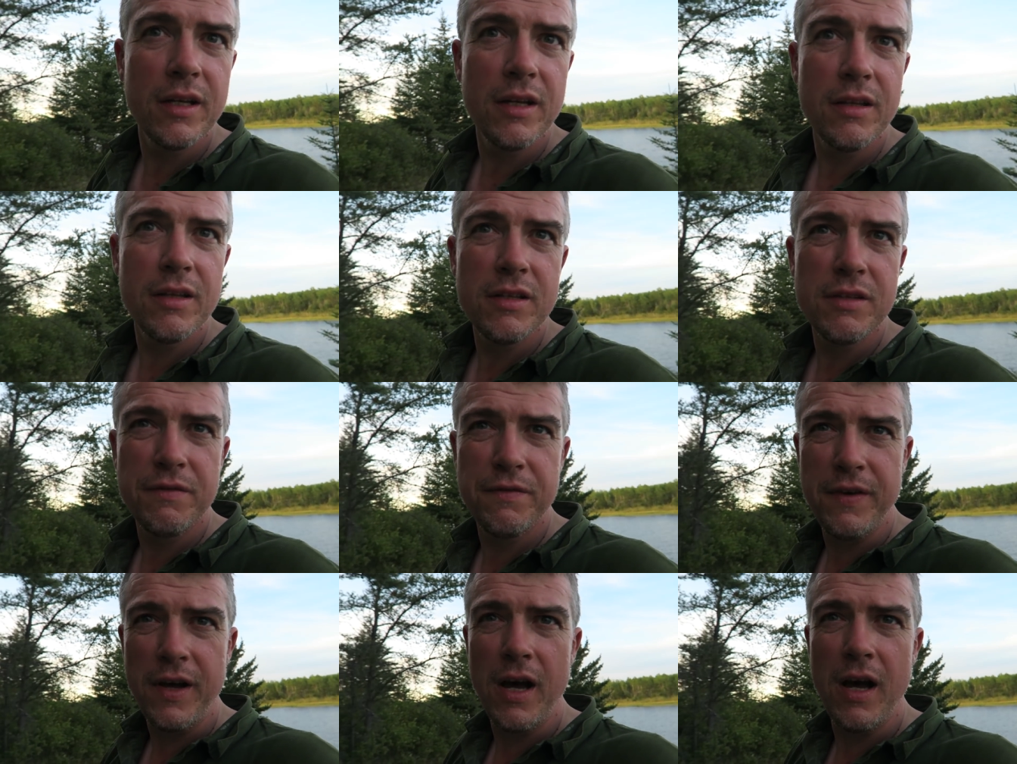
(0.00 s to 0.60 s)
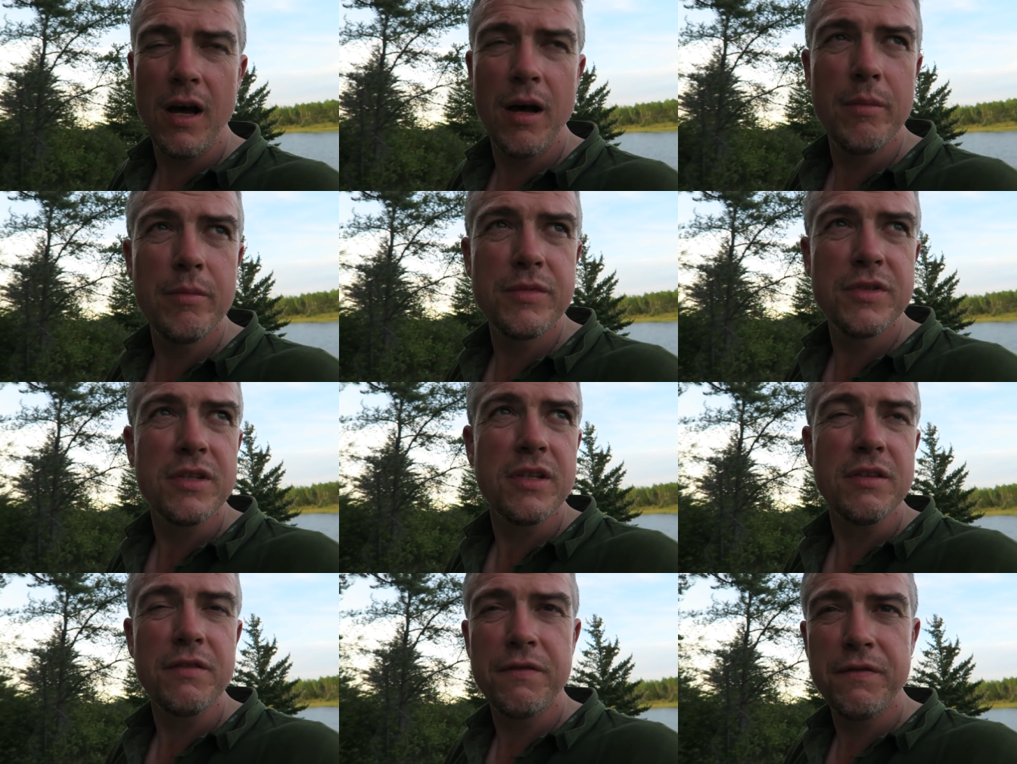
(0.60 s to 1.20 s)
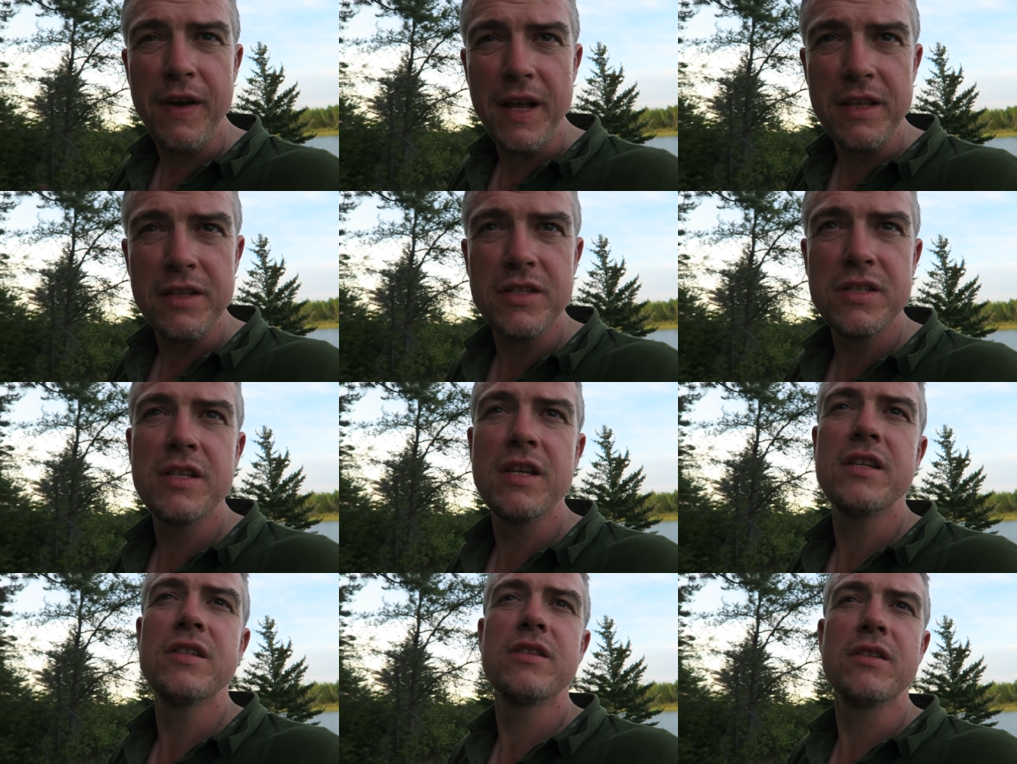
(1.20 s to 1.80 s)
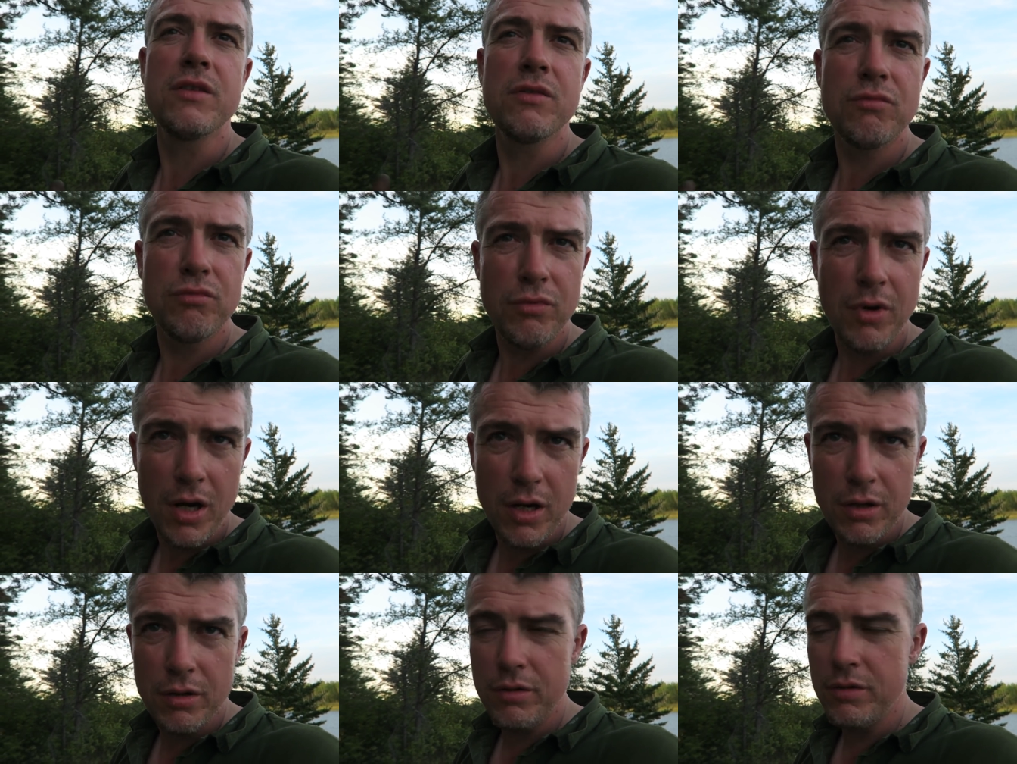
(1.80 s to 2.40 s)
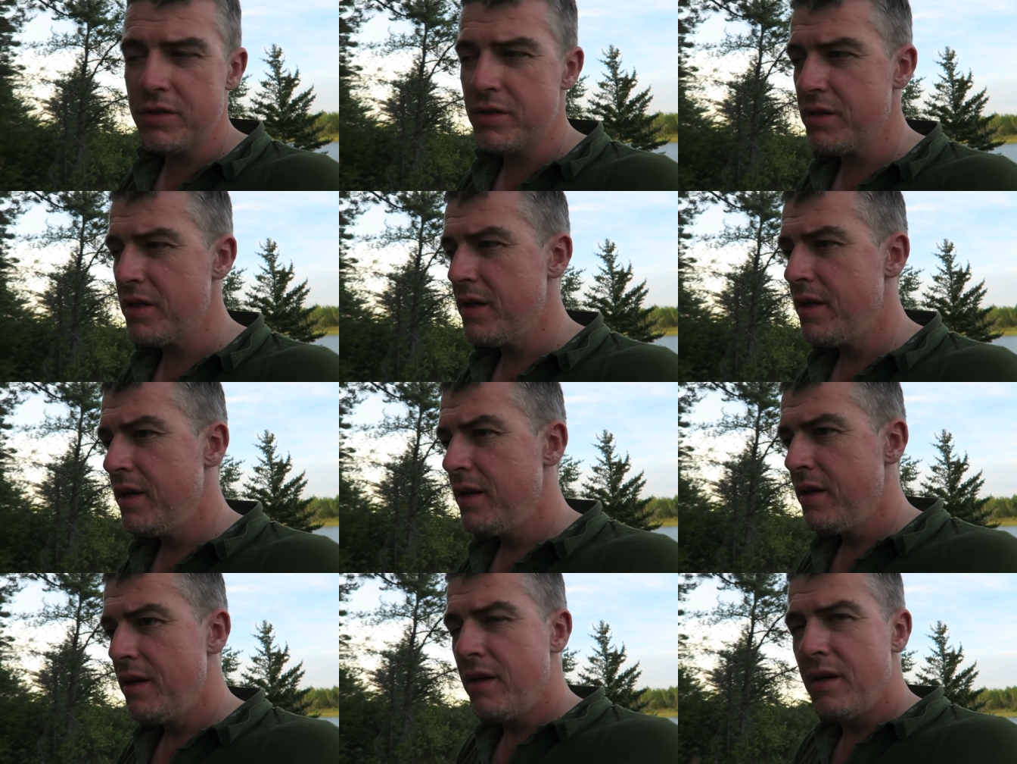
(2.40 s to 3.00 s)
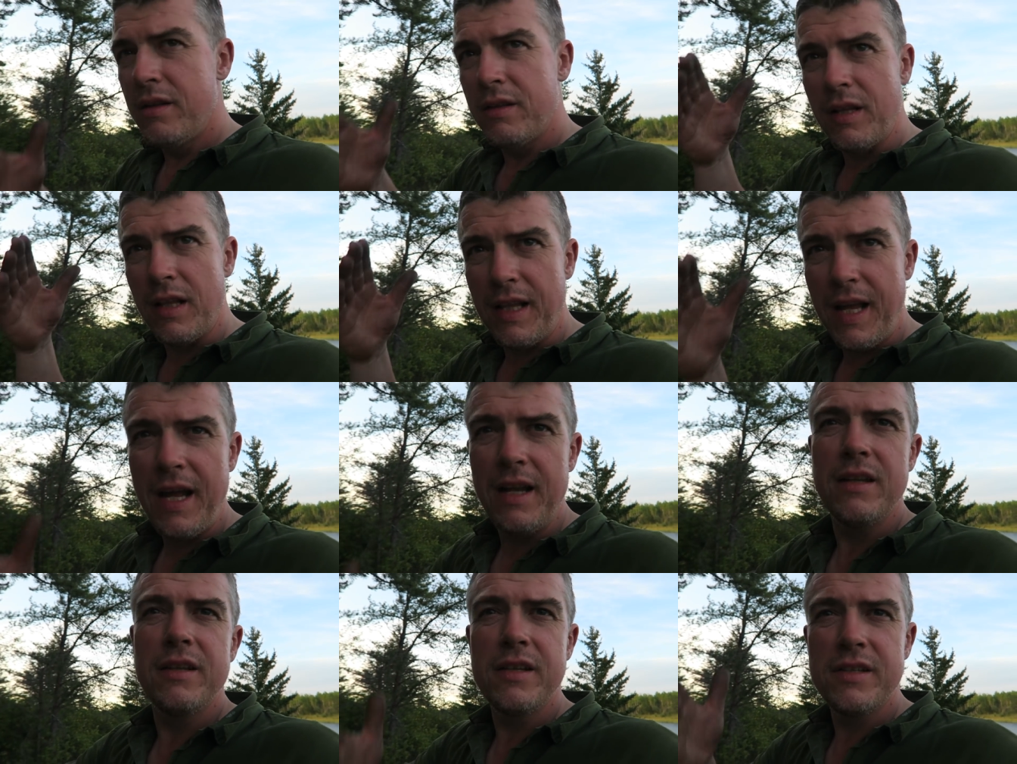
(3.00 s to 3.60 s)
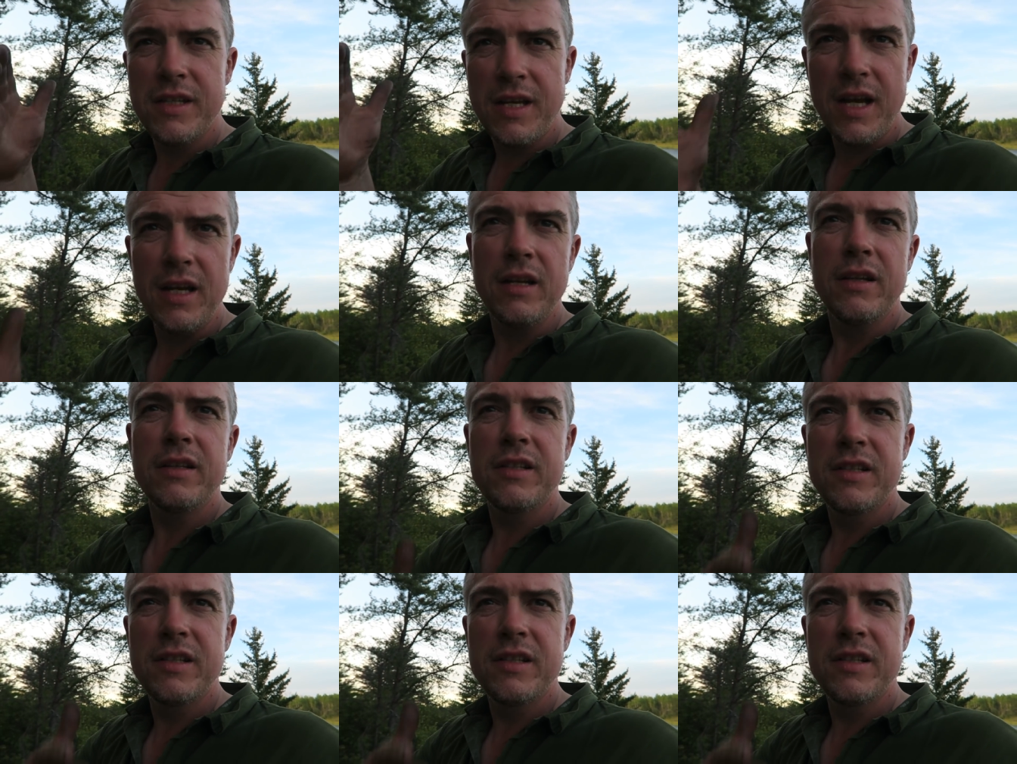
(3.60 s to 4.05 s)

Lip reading: you know, there's farms, there's fences, there's roads. The land is kind